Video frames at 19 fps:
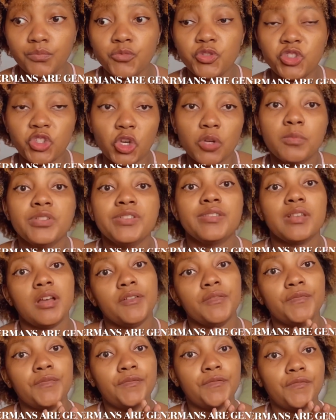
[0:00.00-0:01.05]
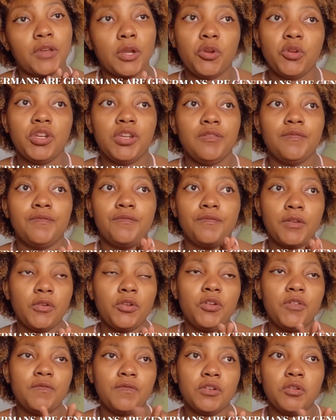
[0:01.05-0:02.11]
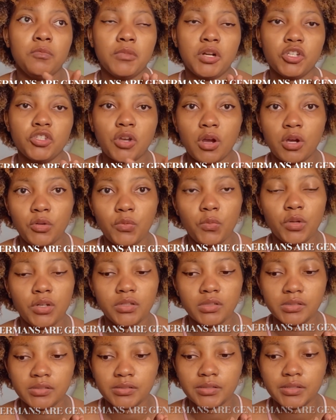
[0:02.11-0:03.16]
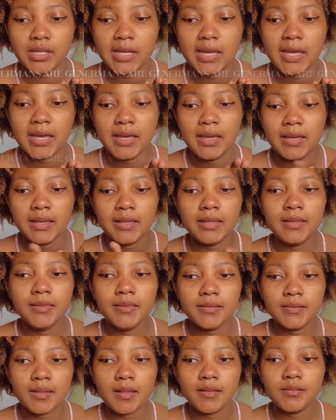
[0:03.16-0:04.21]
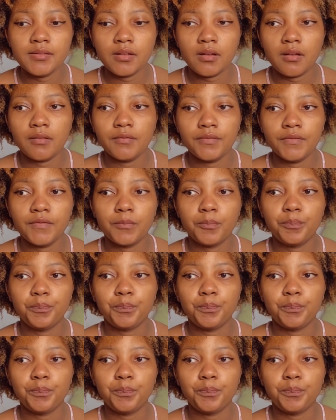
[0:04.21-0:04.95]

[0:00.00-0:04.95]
Germans are very, very, very much hard workers, in the sense of